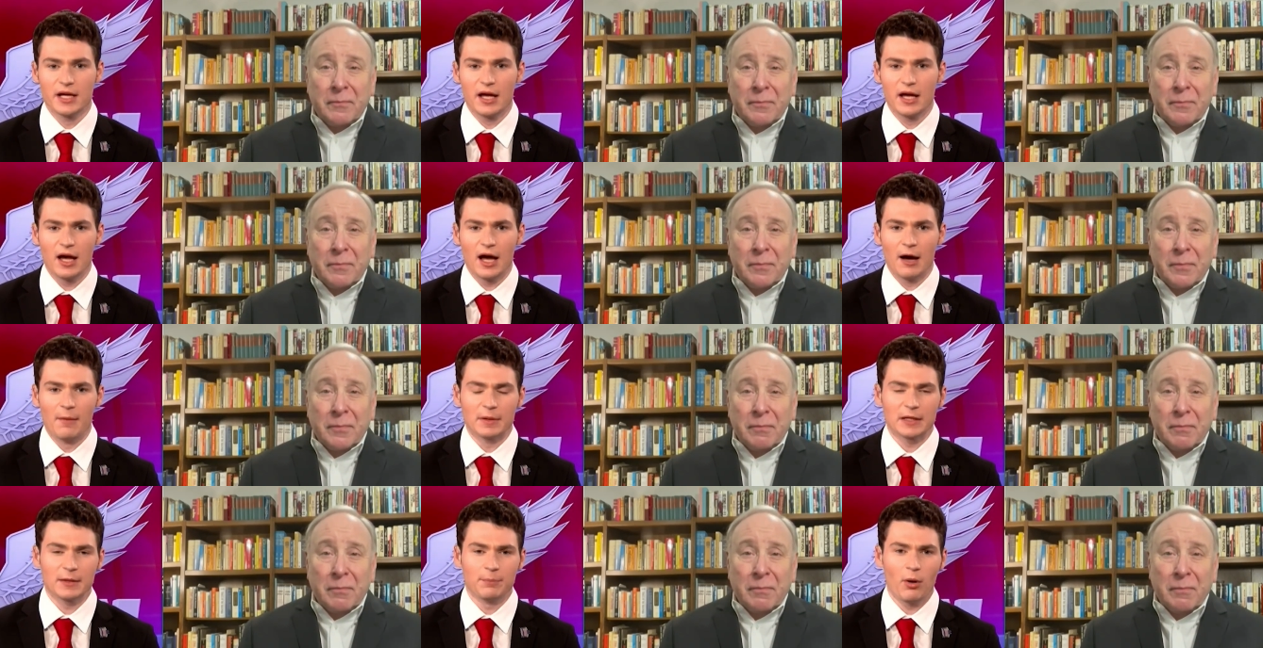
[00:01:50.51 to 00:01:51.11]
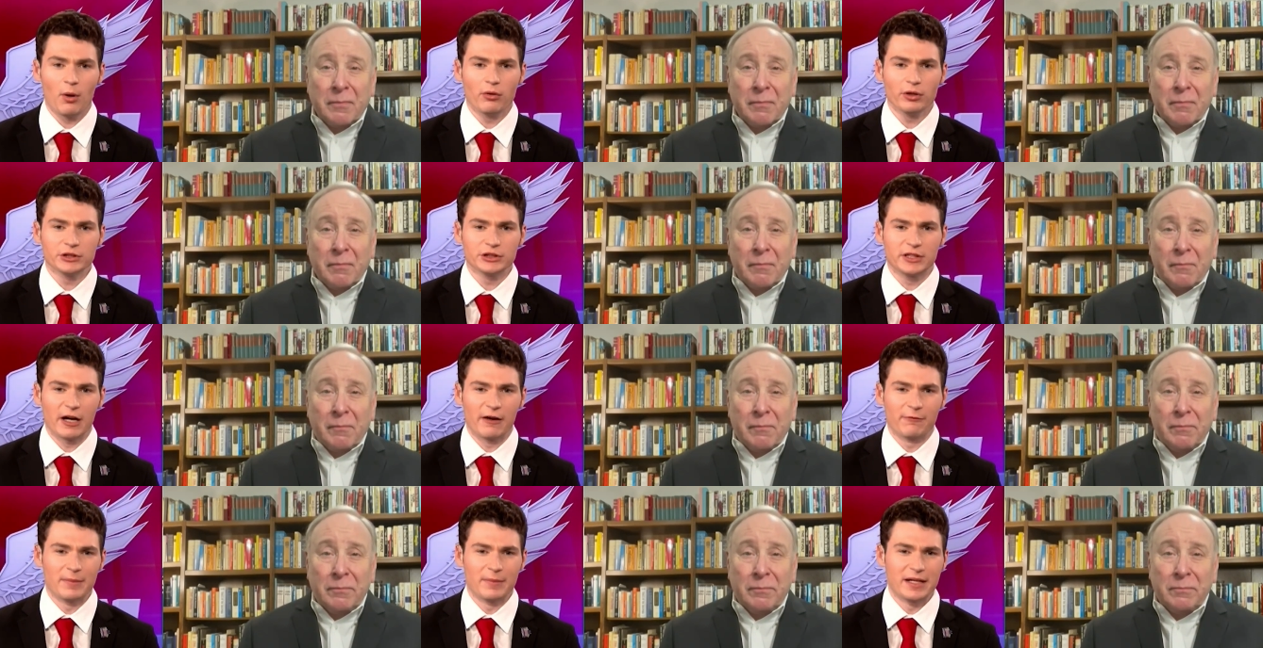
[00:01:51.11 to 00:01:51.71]
Speaker 1: Uh, but the Polish
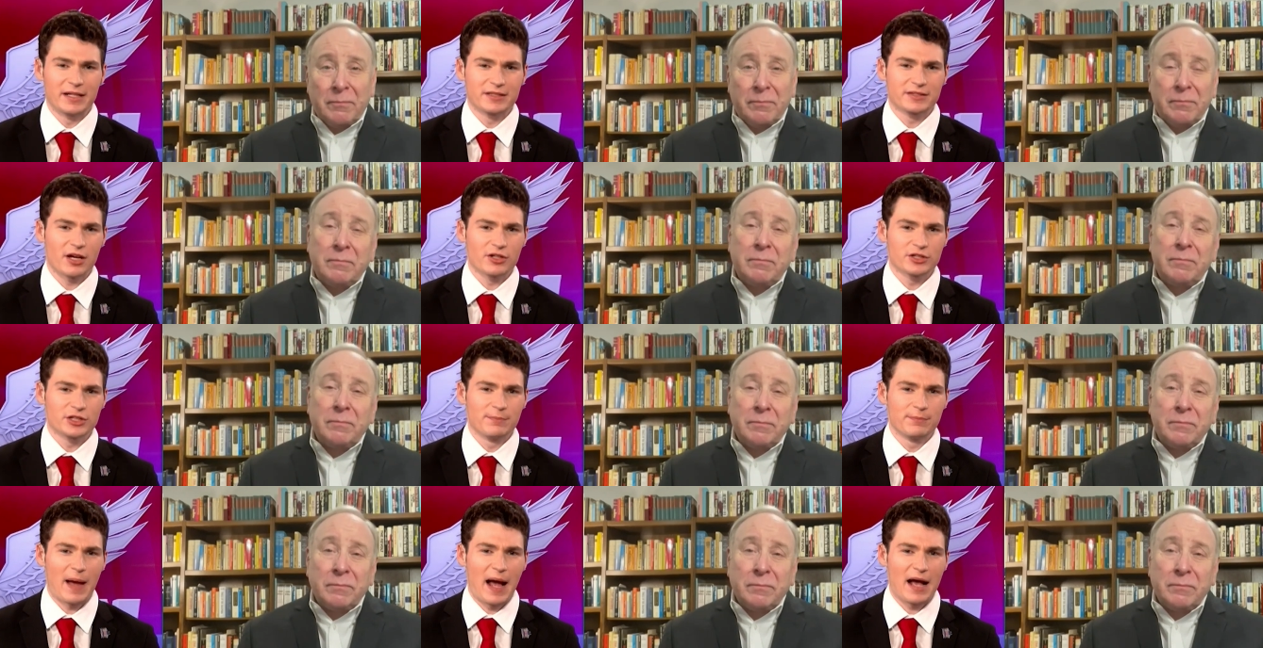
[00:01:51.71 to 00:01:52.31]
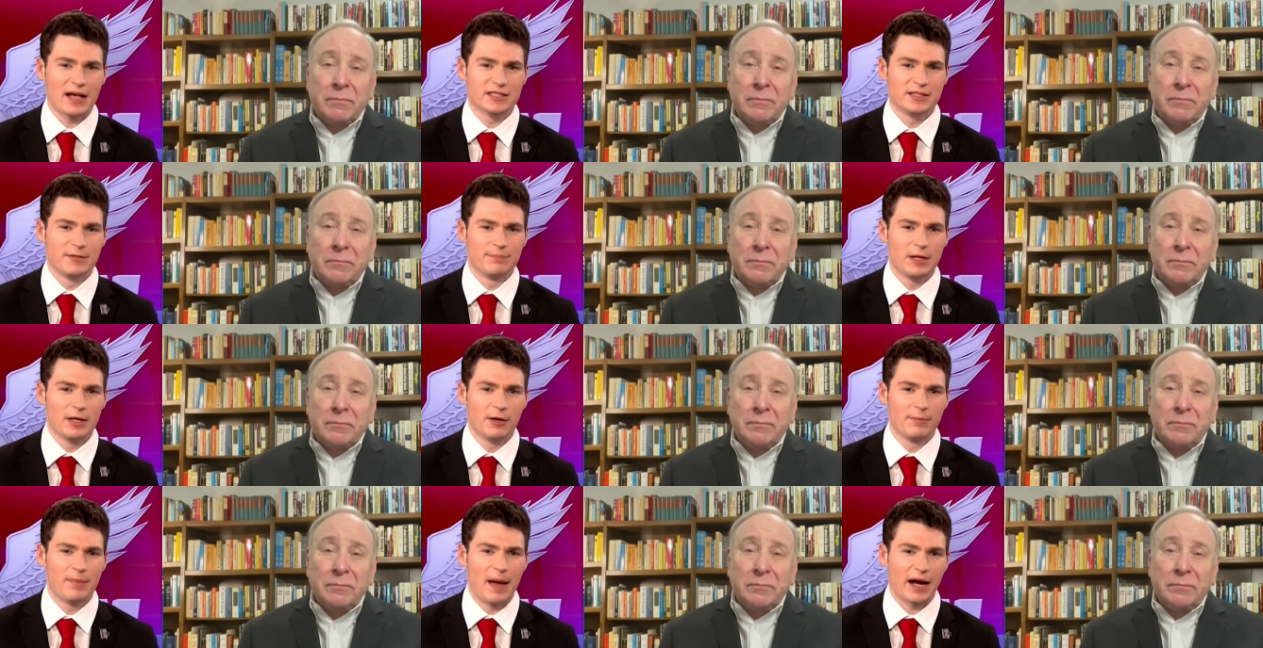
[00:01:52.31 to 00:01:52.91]
government has also passed a
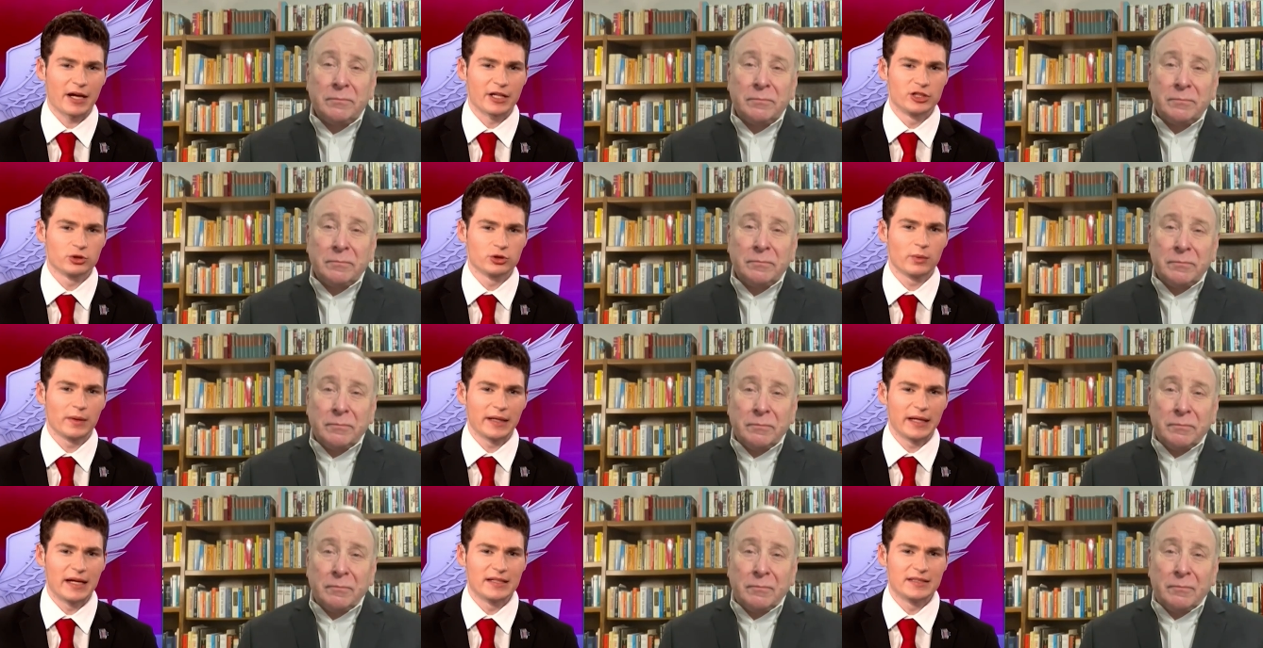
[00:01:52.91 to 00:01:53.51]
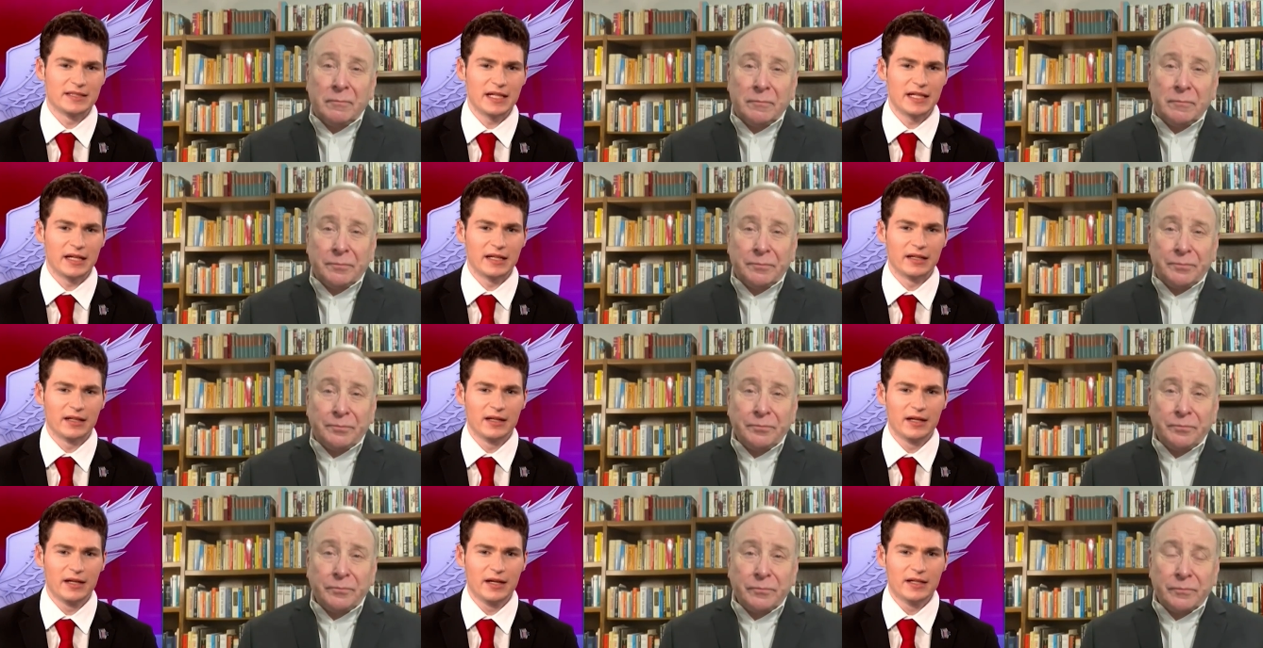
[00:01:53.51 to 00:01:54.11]
bill back in 2018
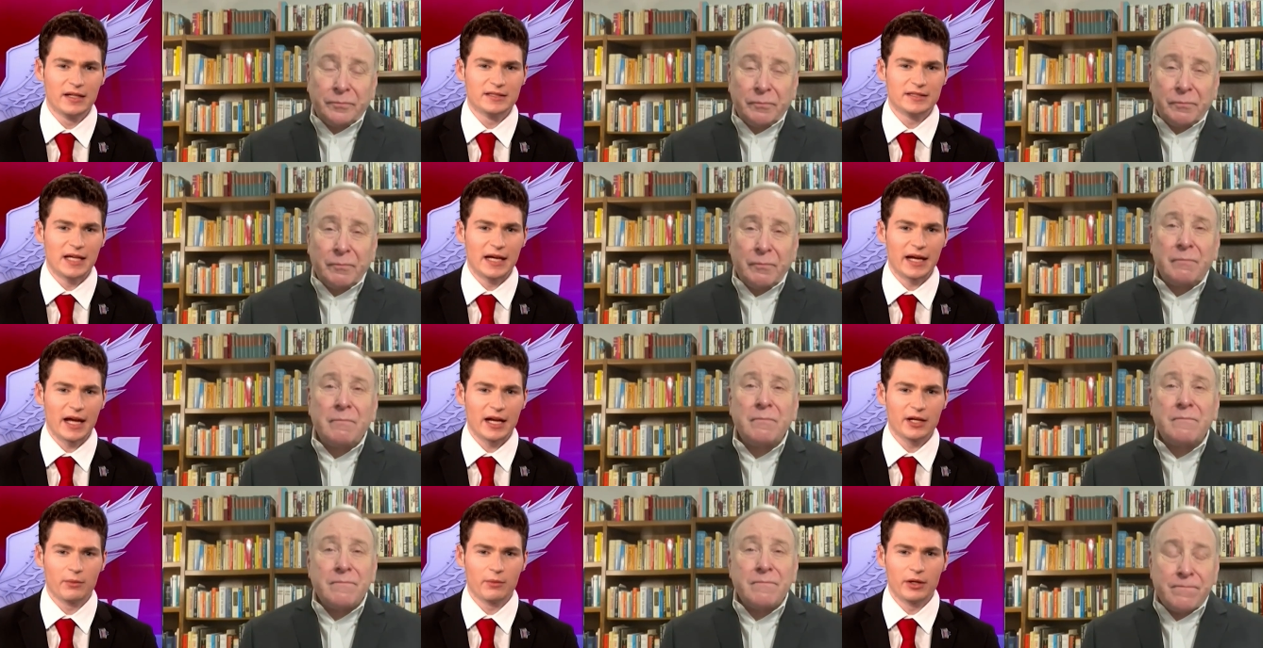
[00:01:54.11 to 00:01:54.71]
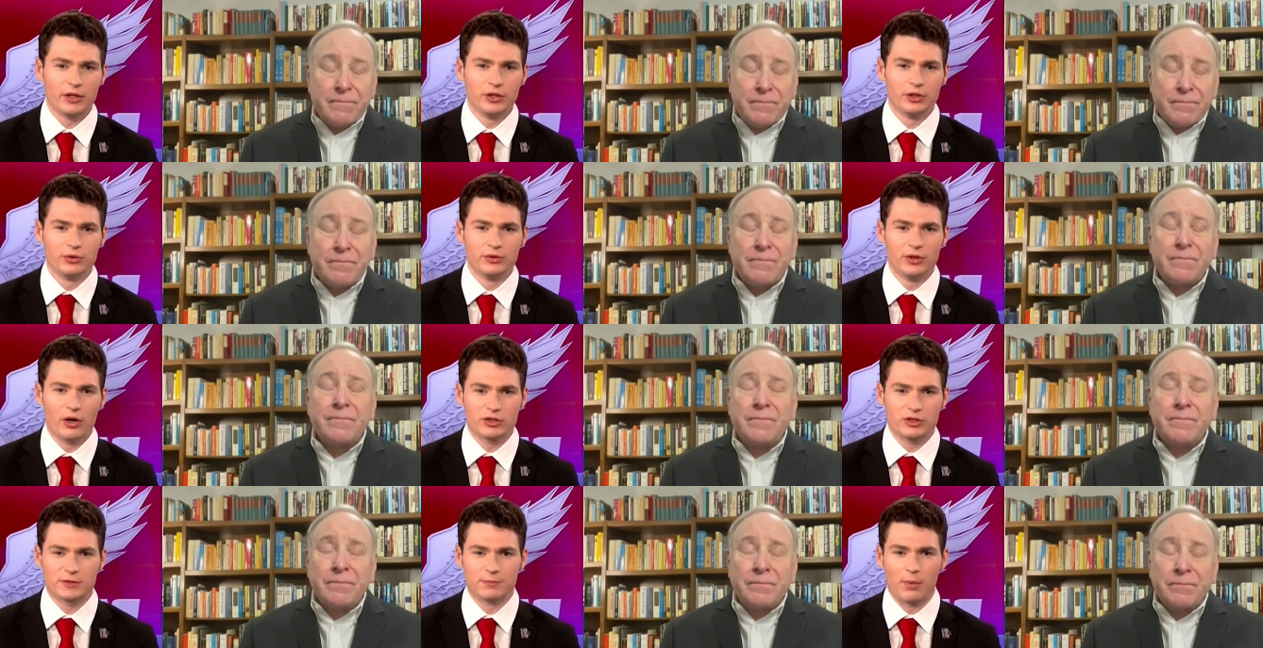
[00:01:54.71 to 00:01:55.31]
saying anyone who
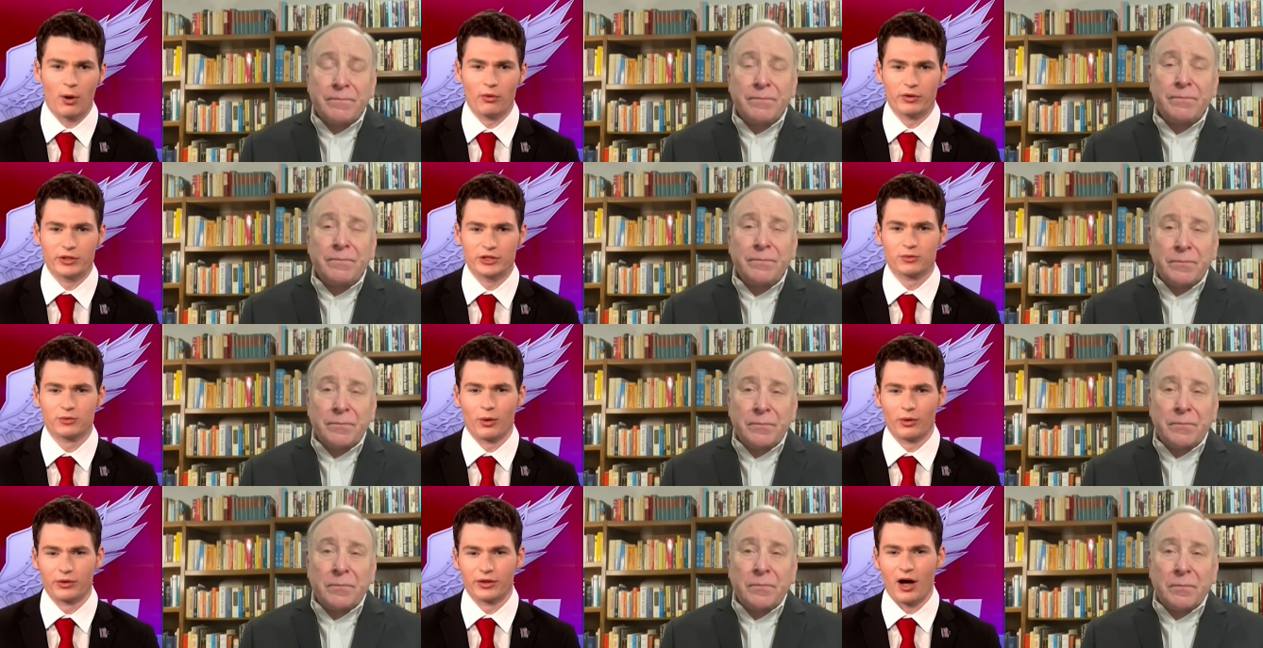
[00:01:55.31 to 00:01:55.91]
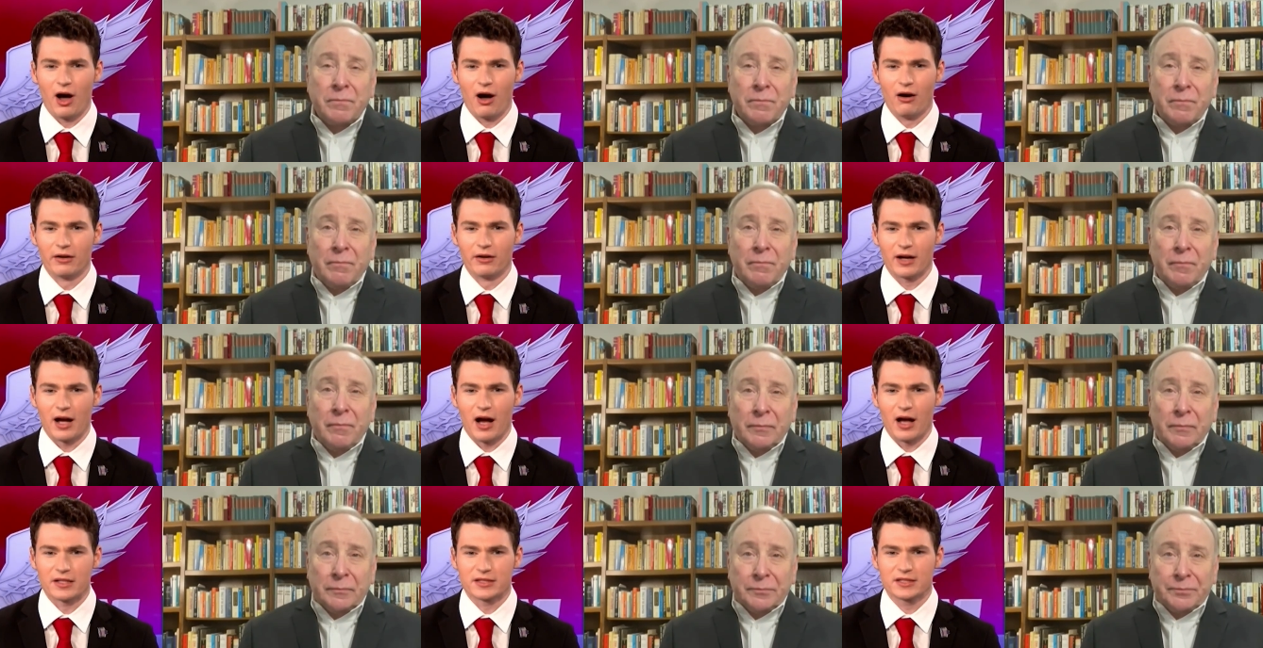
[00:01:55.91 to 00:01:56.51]
notes Poland's role in the
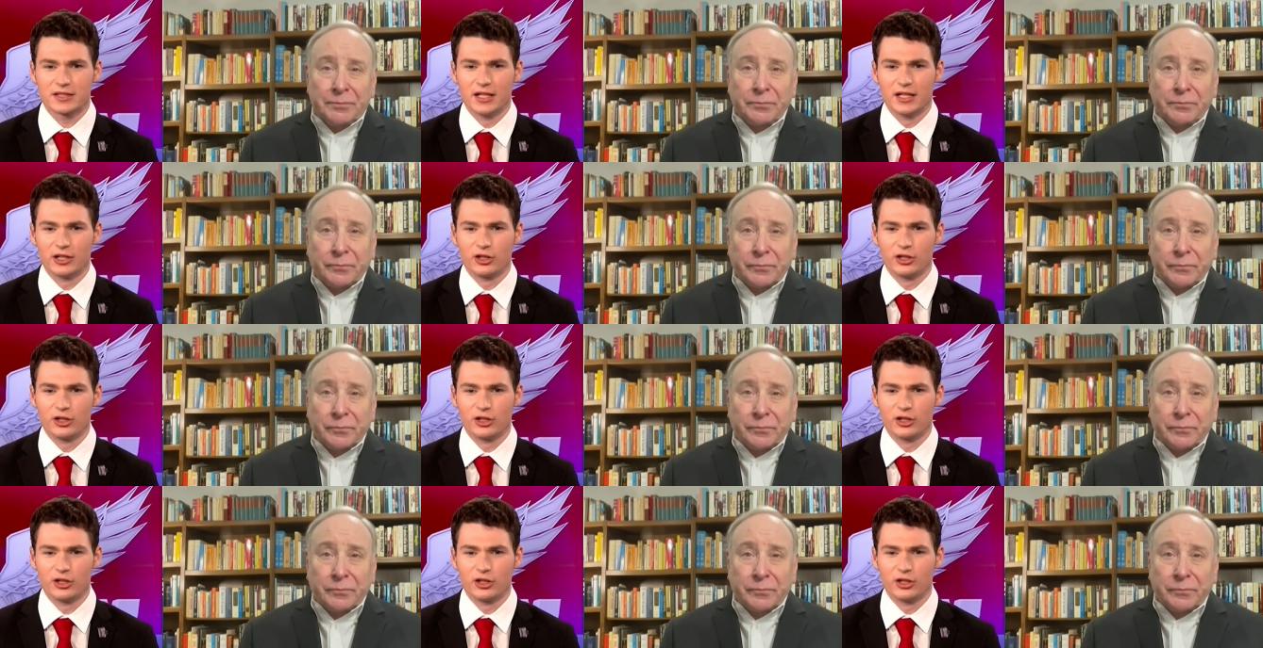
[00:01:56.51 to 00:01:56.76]
Holocaust uh,